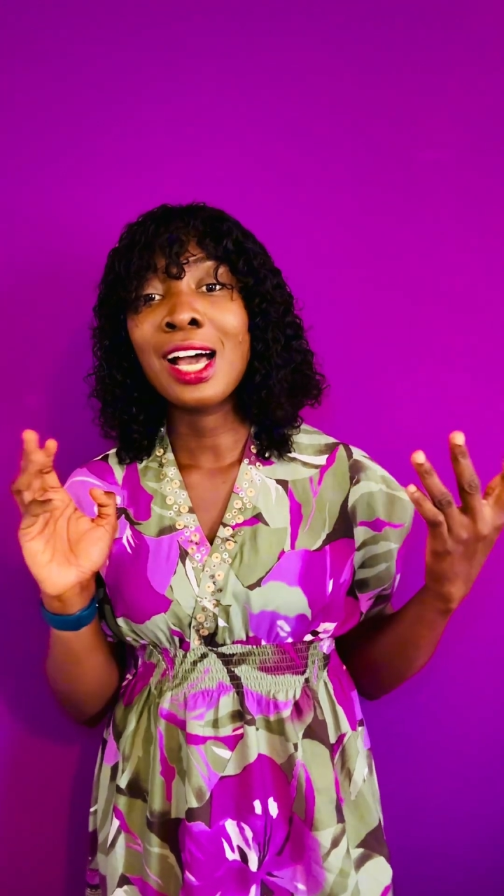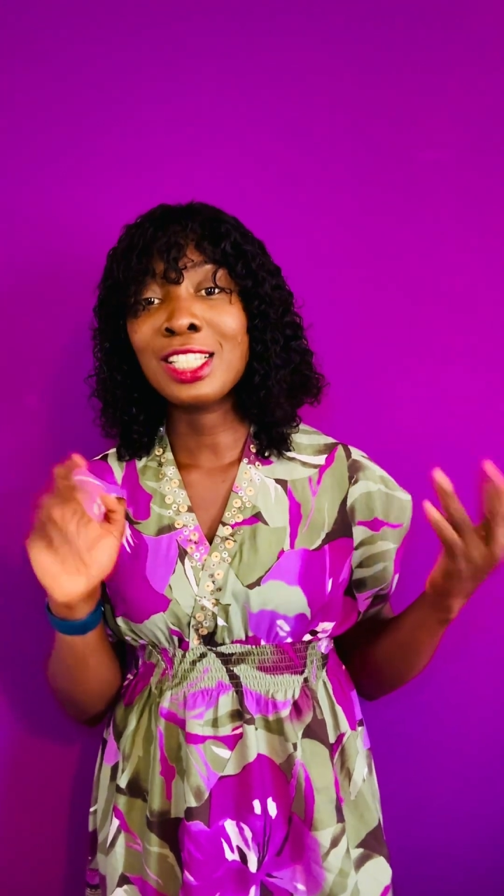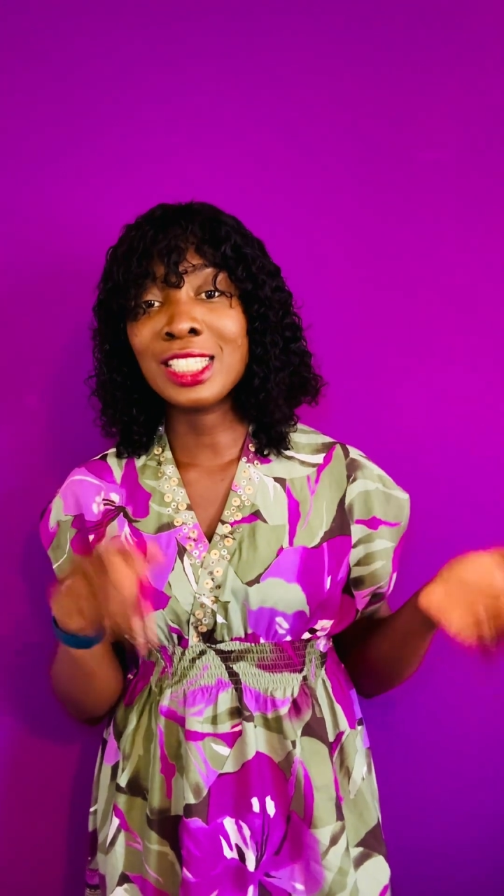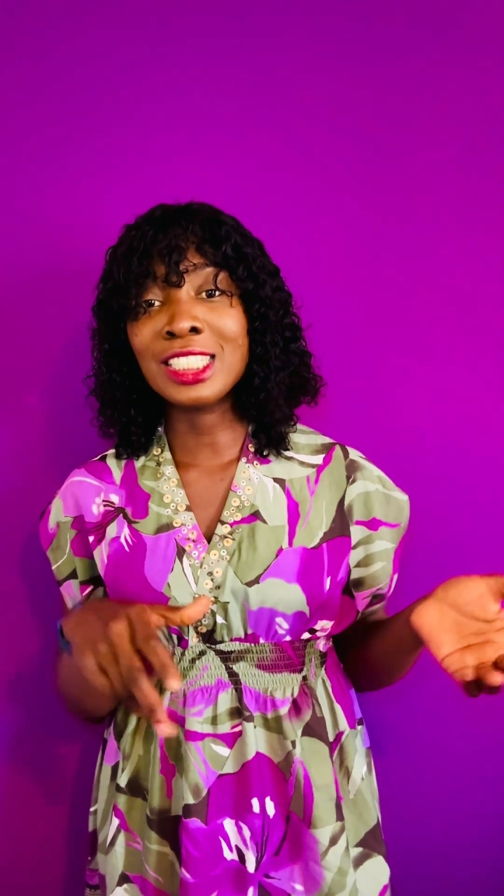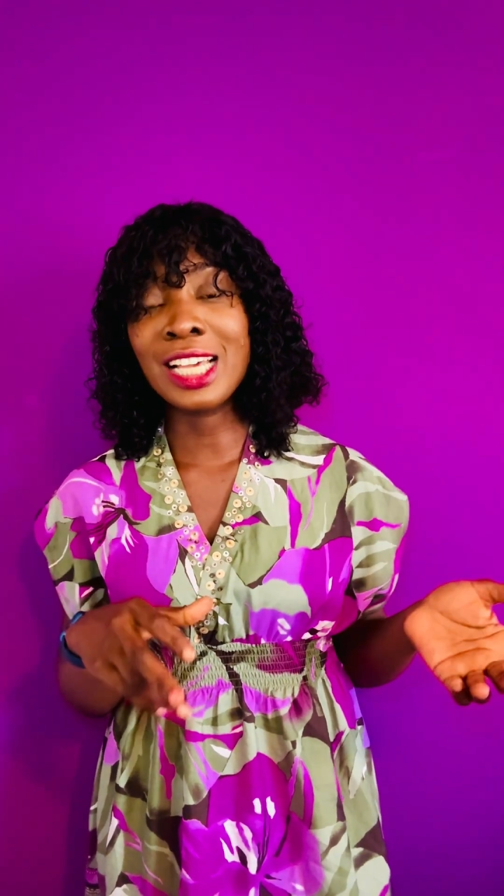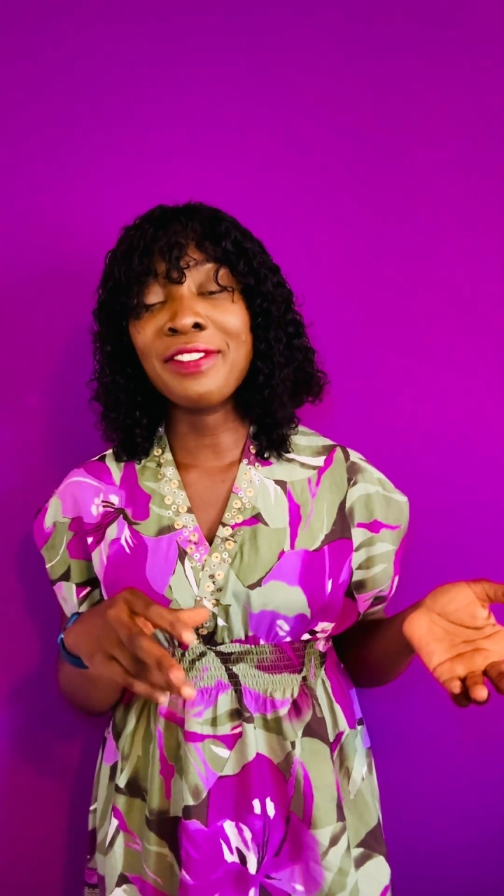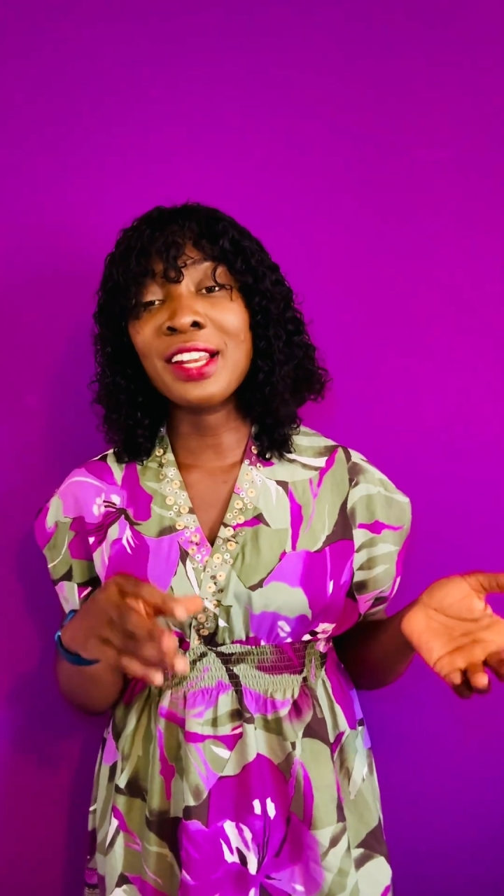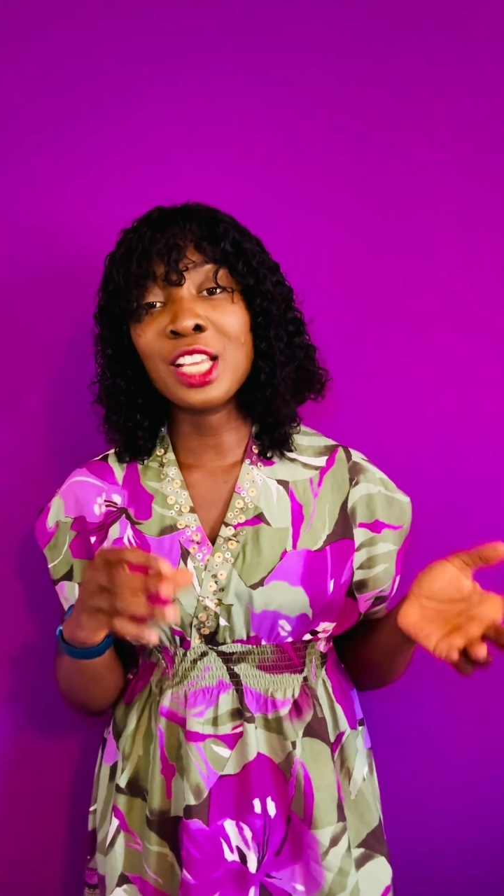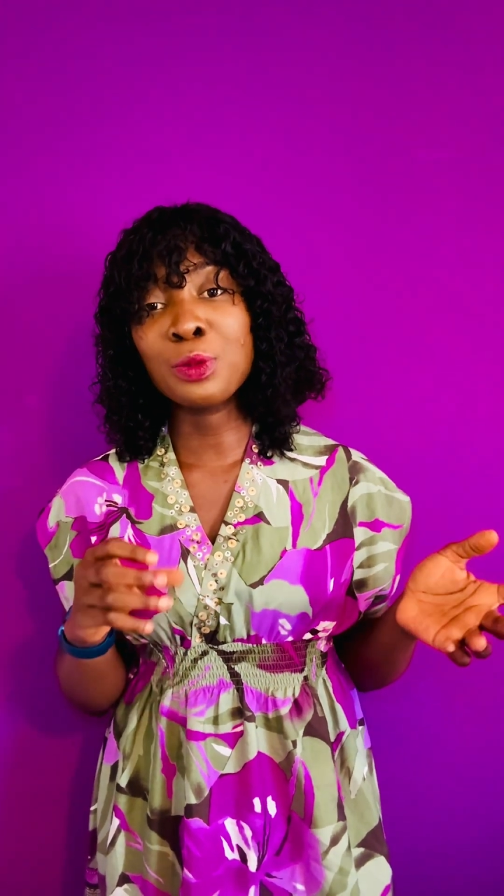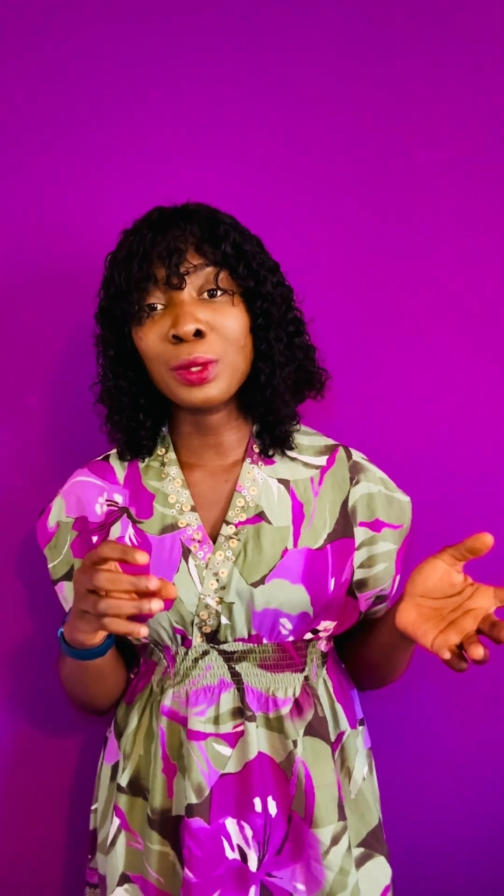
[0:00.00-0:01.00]

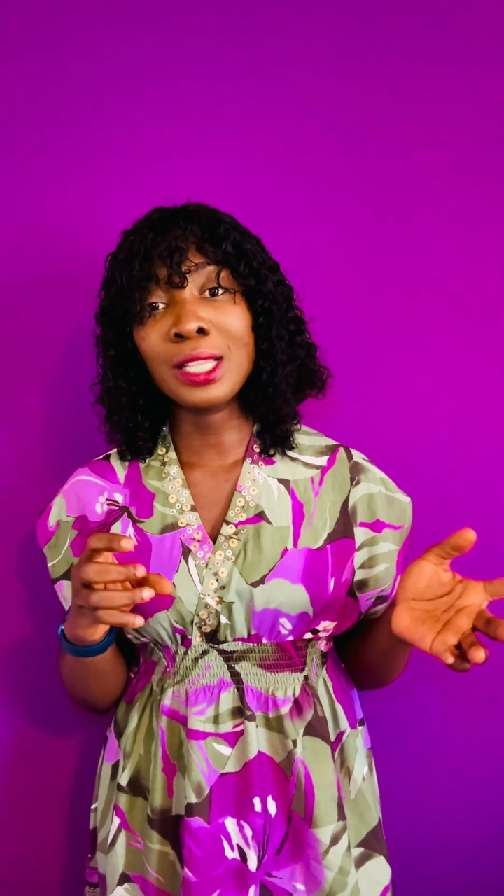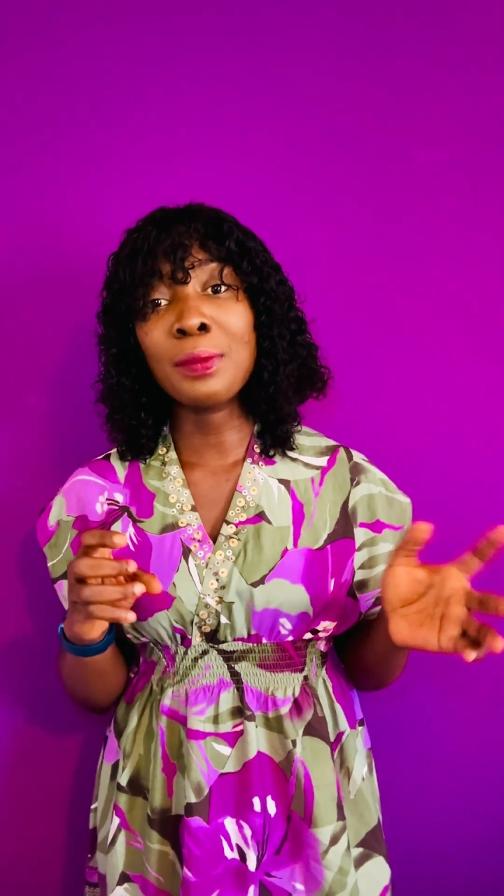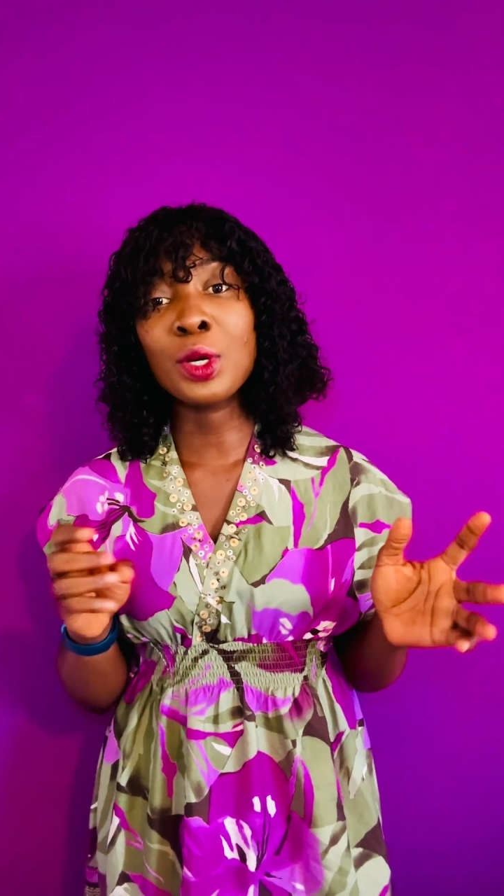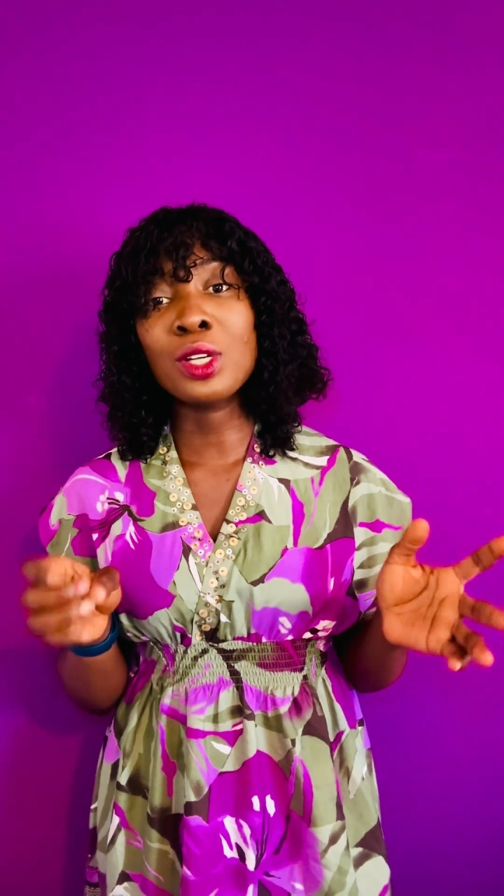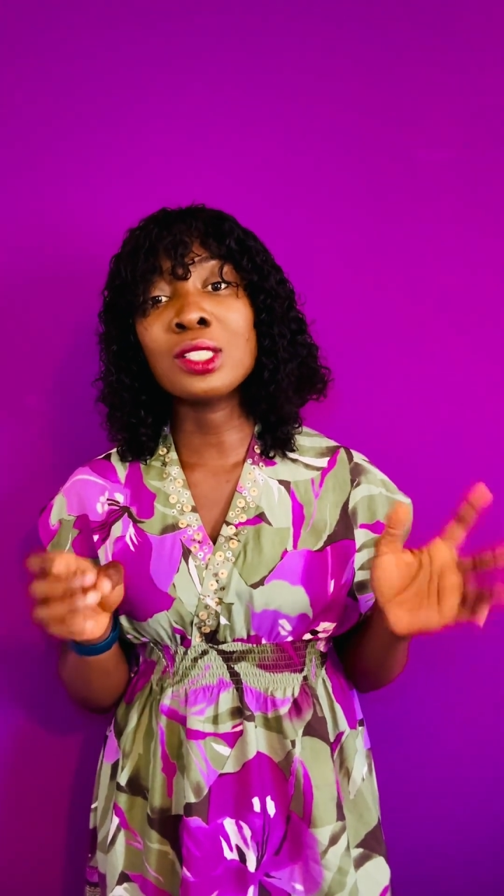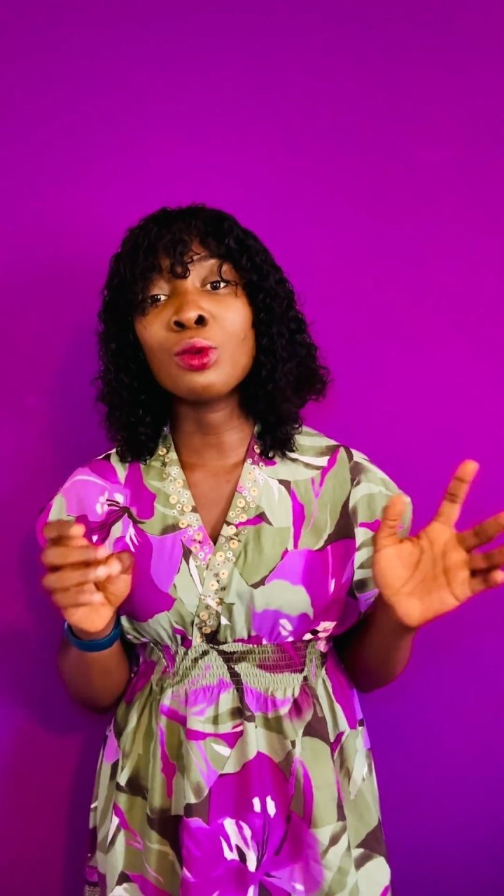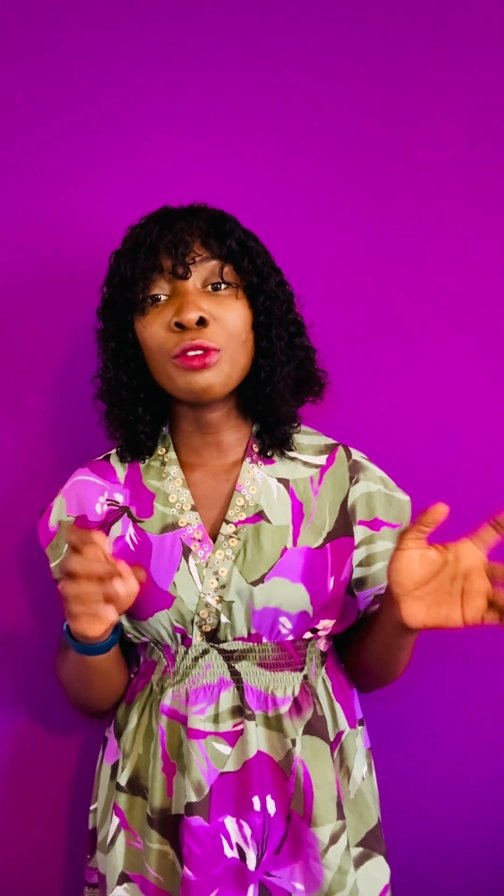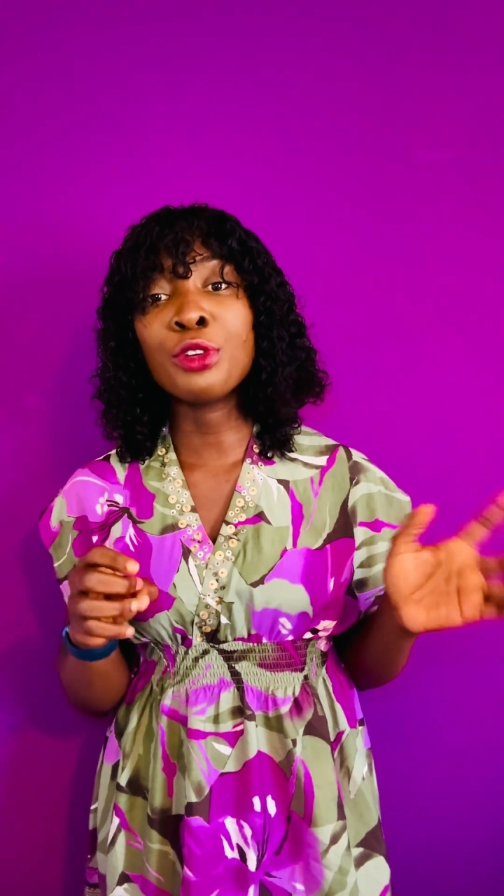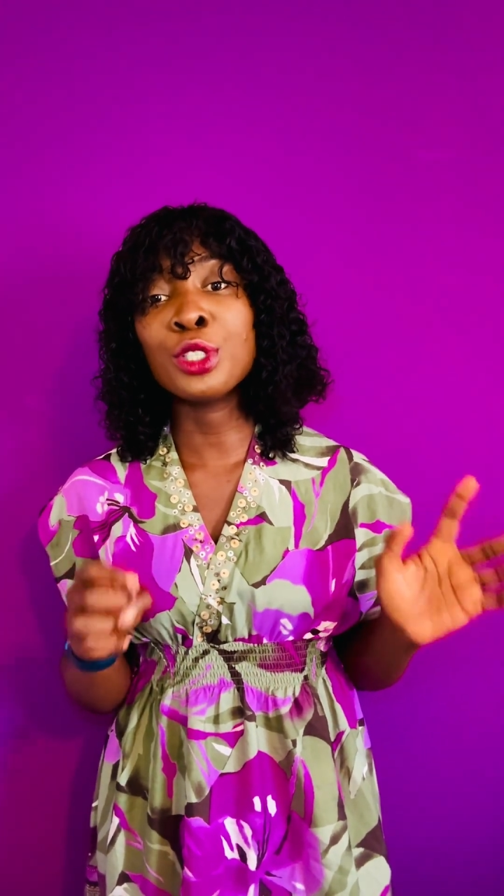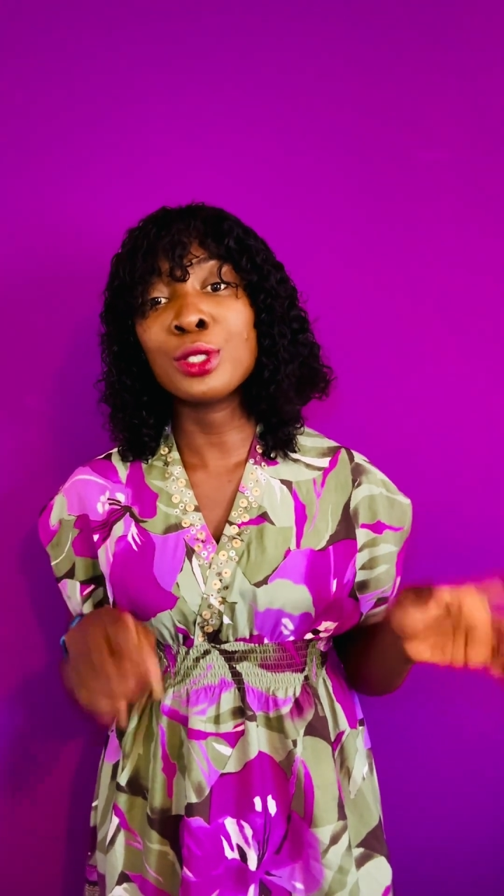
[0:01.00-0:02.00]
CGFNS portal because the
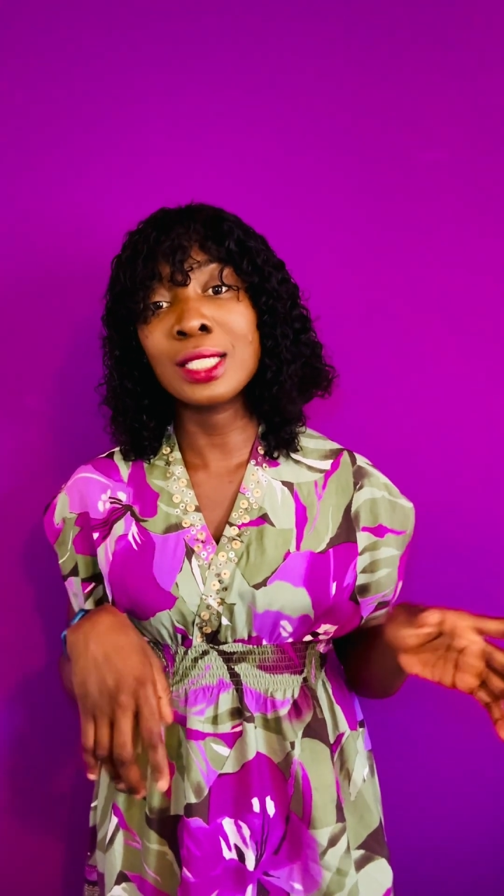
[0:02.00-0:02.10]
one for New